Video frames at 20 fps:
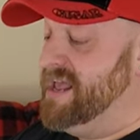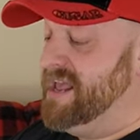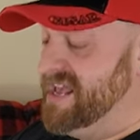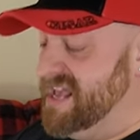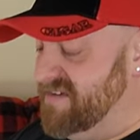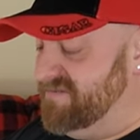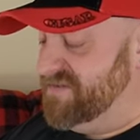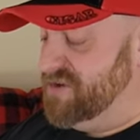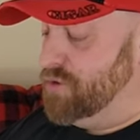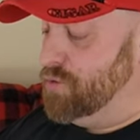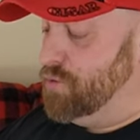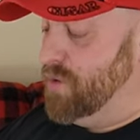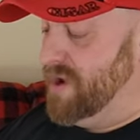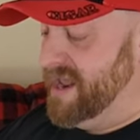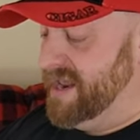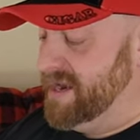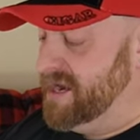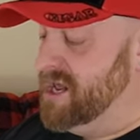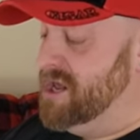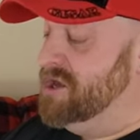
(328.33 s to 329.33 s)
If you
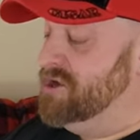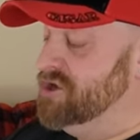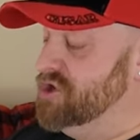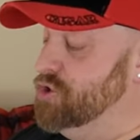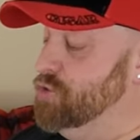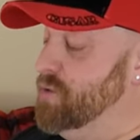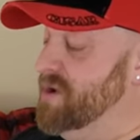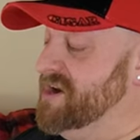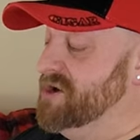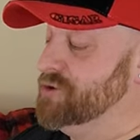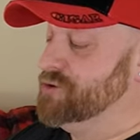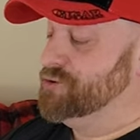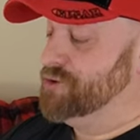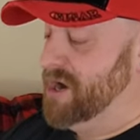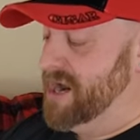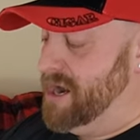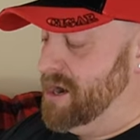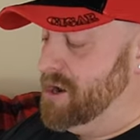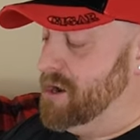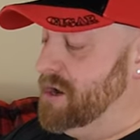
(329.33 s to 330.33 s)
win, you win a
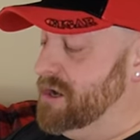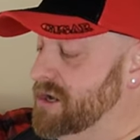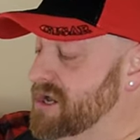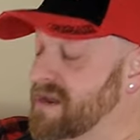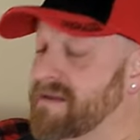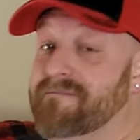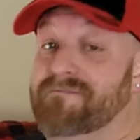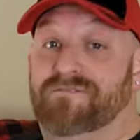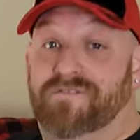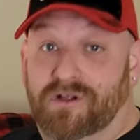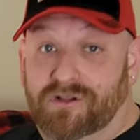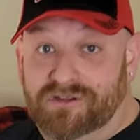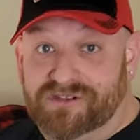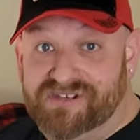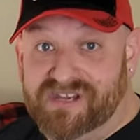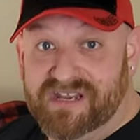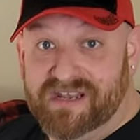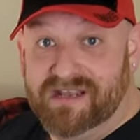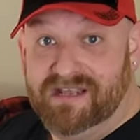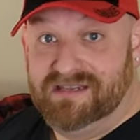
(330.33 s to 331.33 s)
rare
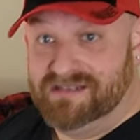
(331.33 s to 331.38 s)
convulsing